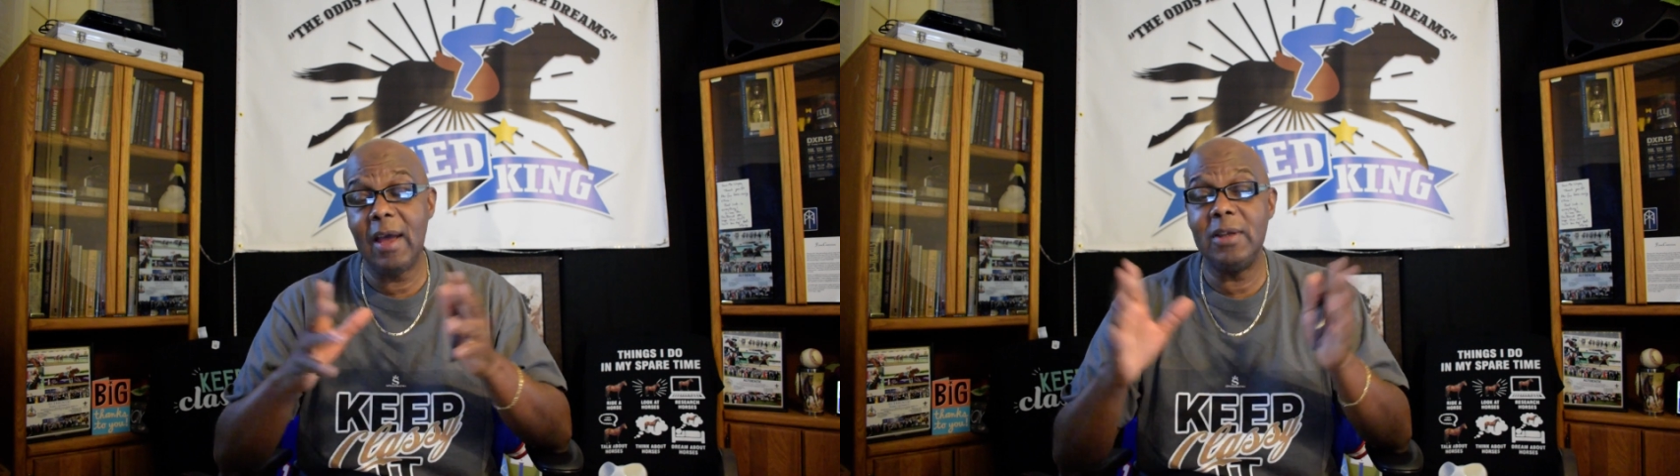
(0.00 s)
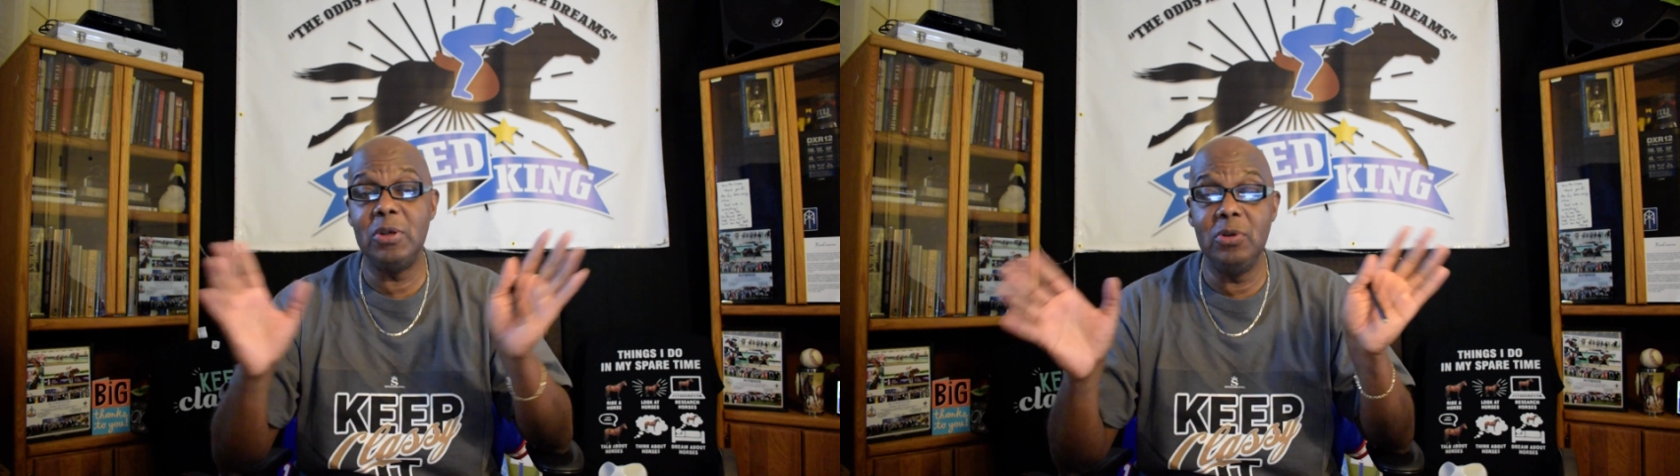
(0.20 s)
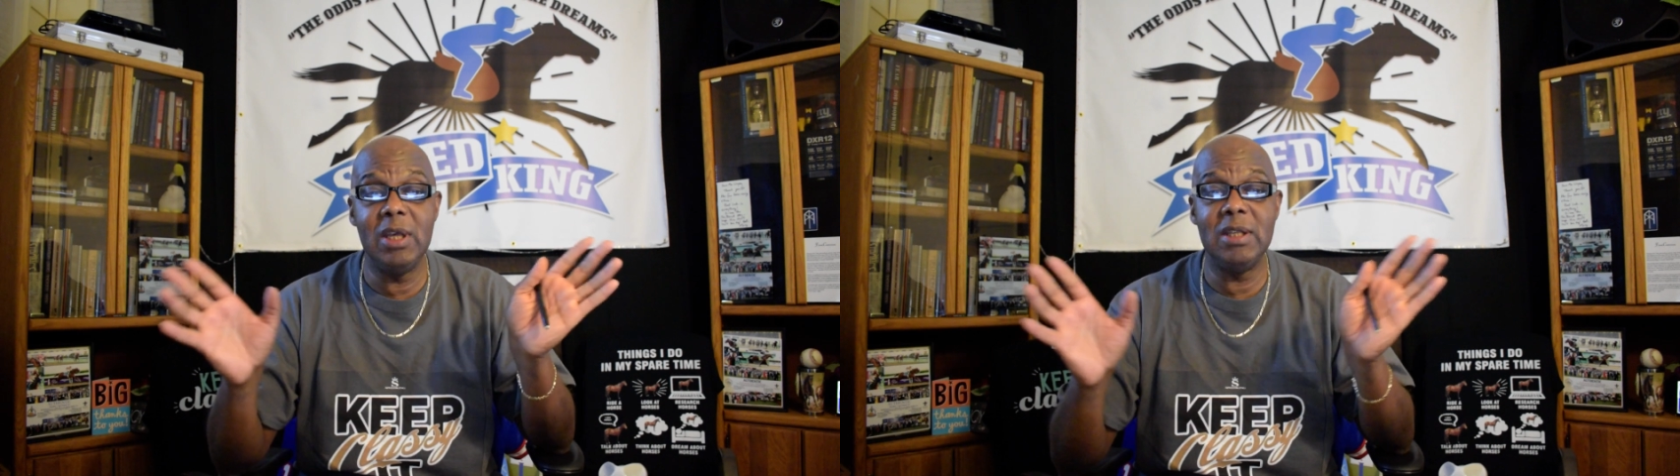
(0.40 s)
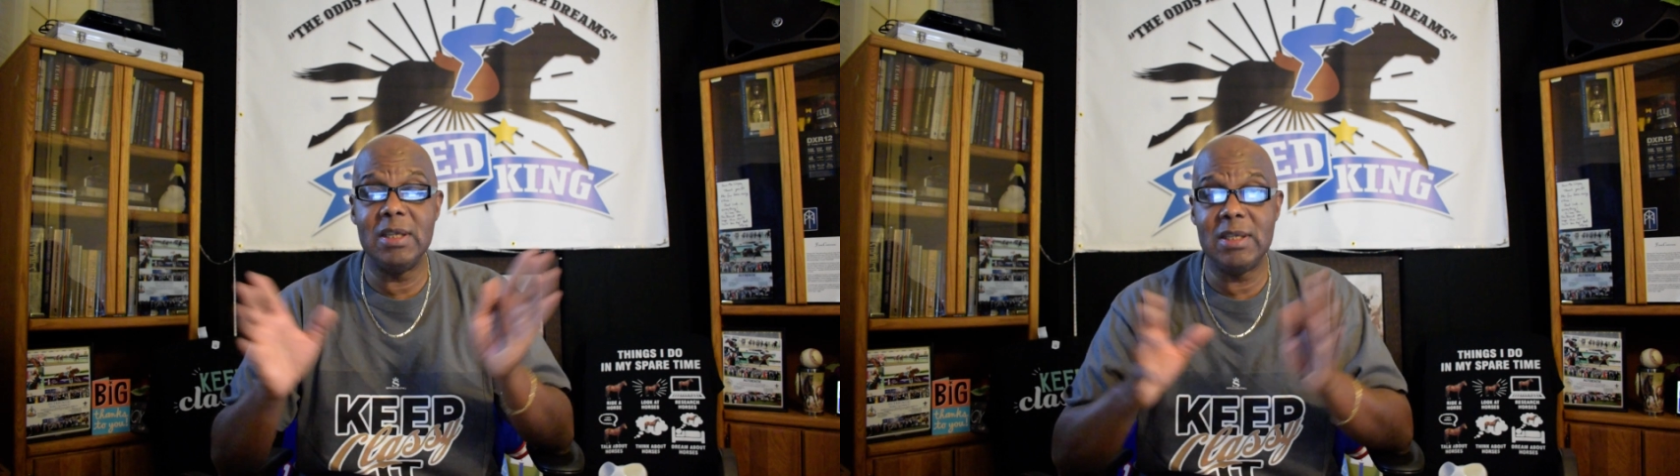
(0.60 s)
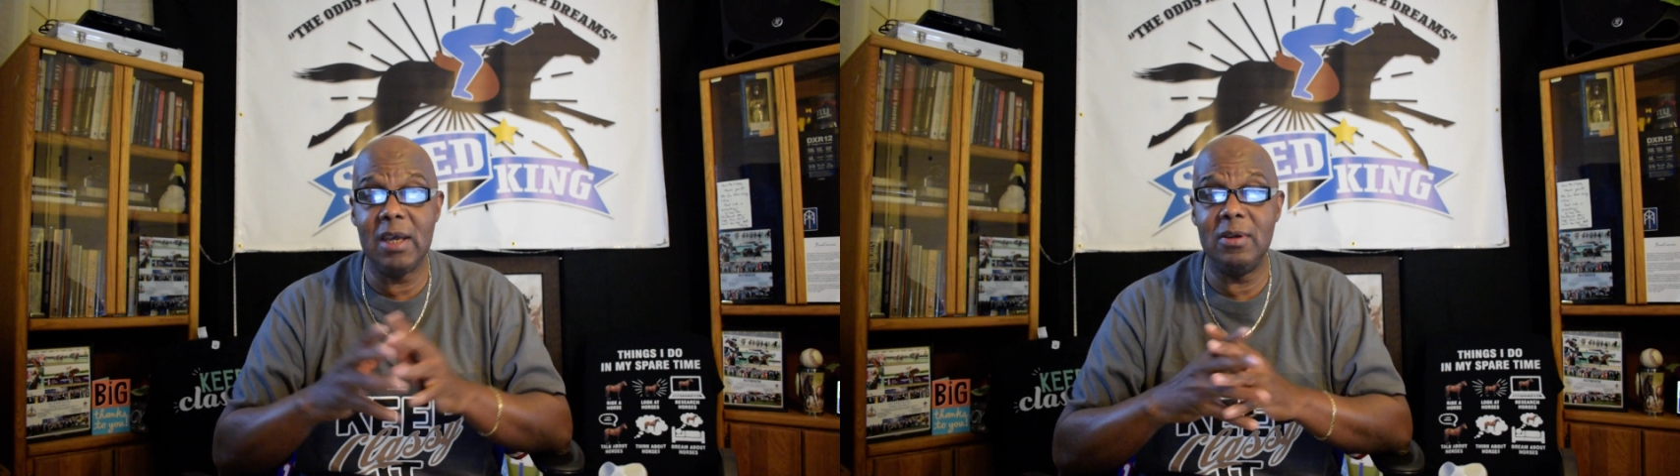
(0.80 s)
I do need to
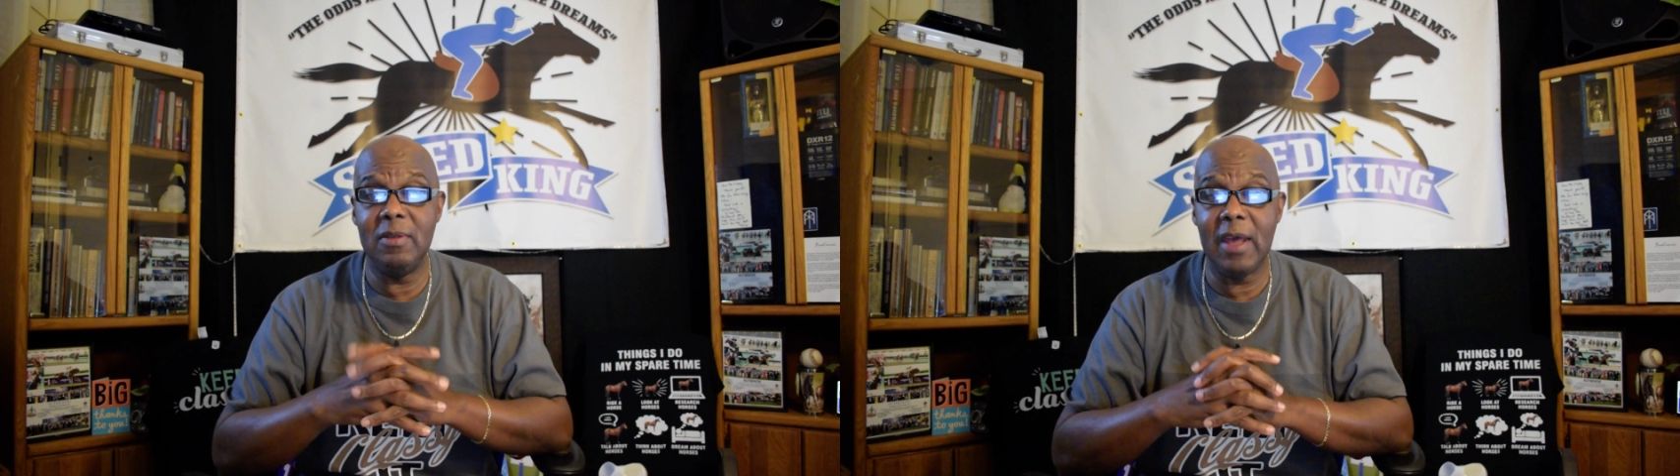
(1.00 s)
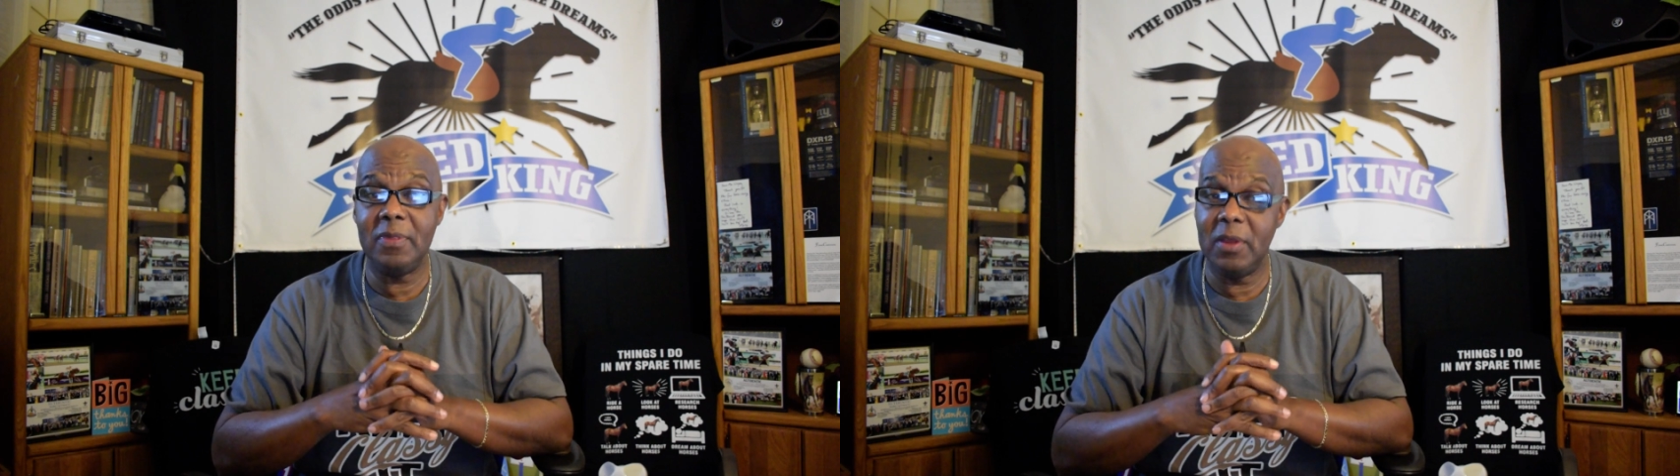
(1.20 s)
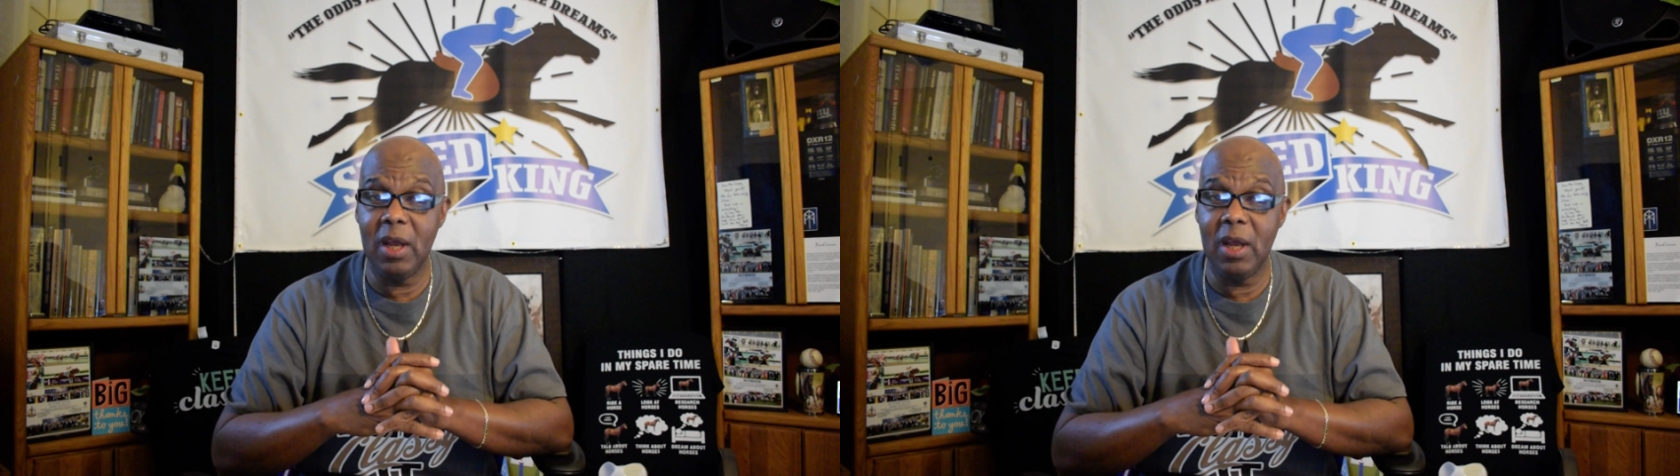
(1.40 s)
tell you that the